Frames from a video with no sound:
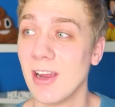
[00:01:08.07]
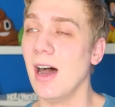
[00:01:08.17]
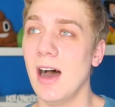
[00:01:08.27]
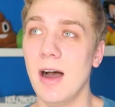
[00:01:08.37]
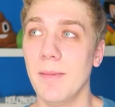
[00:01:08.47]

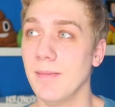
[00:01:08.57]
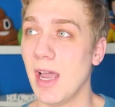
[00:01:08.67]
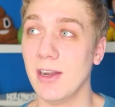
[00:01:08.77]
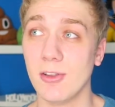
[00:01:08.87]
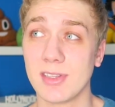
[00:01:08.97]

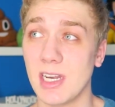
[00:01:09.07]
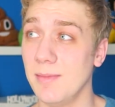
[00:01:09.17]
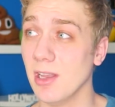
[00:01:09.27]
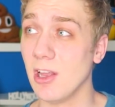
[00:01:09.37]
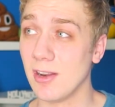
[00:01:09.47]
I know there's going to
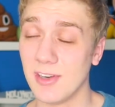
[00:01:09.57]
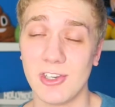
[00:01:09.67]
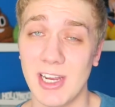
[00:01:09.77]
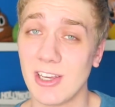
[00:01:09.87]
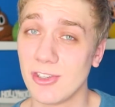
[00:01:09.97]
be a lot of
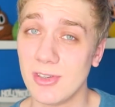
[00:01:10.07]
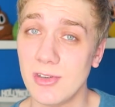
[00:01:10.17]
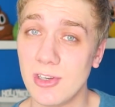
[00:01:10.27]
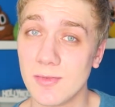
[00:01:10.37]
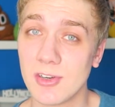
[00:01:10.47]
international
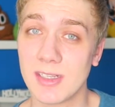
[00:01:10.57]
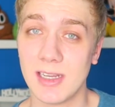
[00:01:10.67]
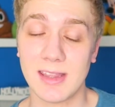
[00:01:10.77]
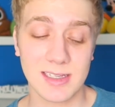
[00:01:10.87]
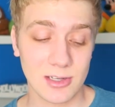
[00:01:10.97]
YouTubers
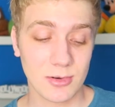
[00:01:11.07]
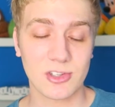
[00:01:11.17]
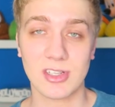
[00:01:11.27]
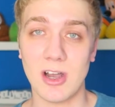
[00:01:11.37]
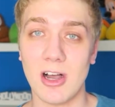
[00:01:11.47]
in it this year, which
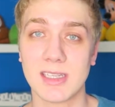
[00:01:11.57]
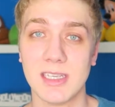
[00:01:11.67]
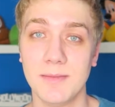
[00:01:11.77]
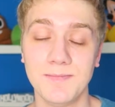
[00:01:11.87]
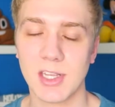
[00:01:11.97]
is awesome.